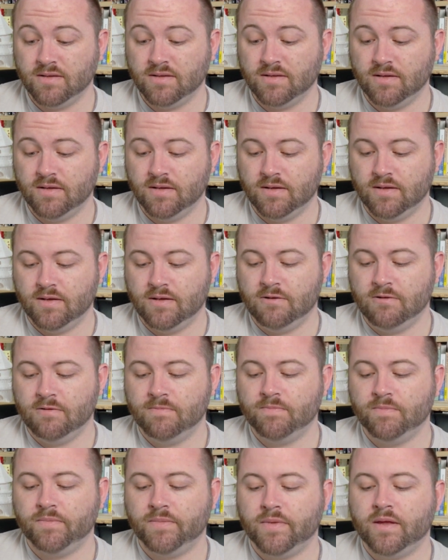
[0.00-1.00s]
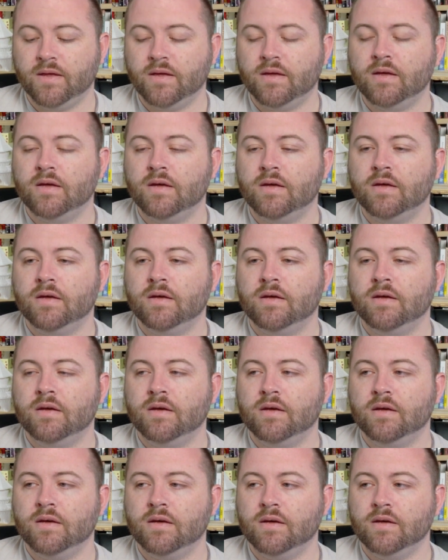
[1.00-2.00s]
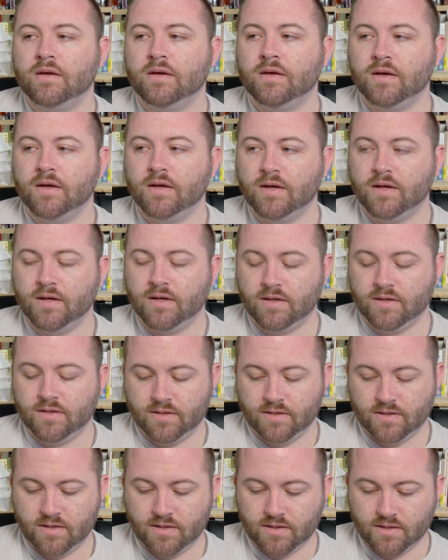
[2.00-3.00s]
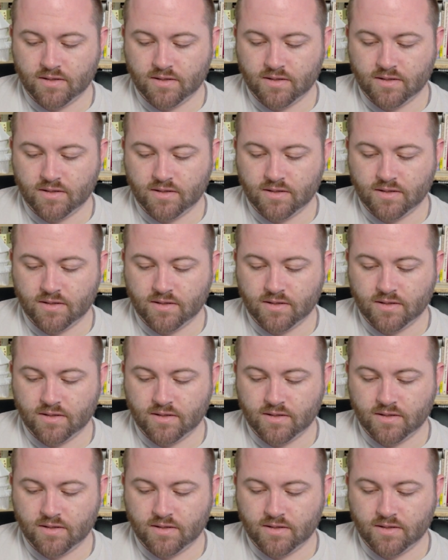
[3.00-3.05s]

No one is speaking in this clip.